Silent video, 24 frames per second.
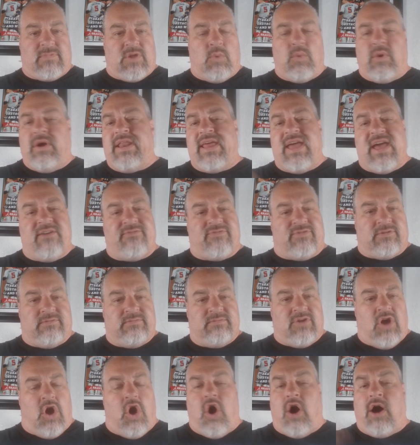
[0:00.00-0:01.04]
Whatever.
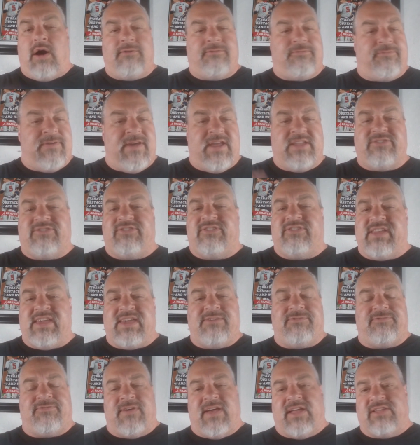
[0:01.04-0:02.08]
Offense,
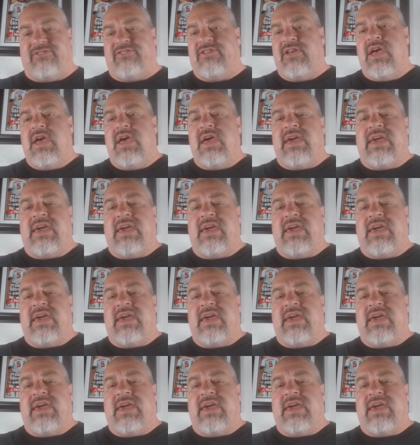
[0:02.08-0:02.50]
defense,